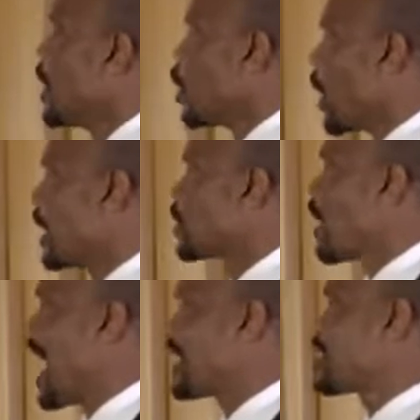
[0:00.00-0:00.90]
When
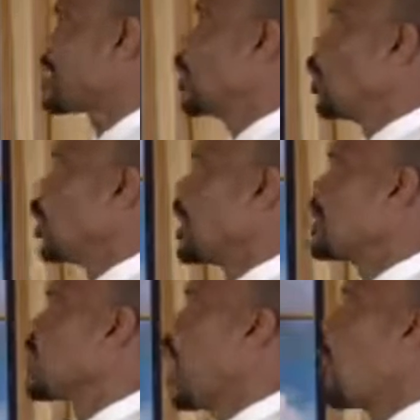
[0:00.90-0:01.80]
Christ, who is
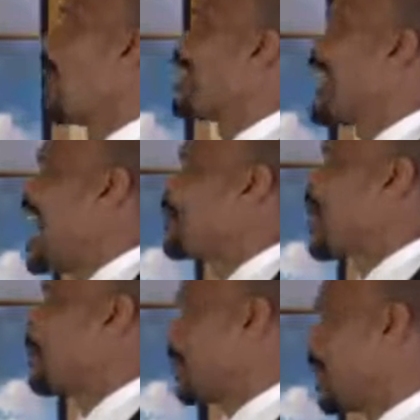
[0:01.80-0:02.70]
our life,
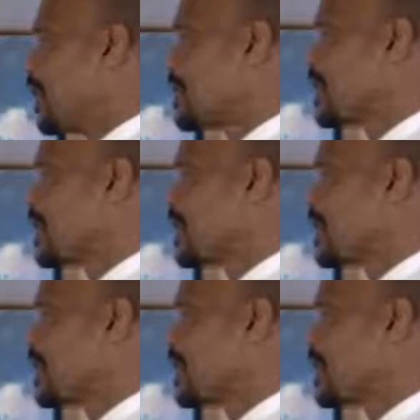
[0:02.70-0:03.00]
appears,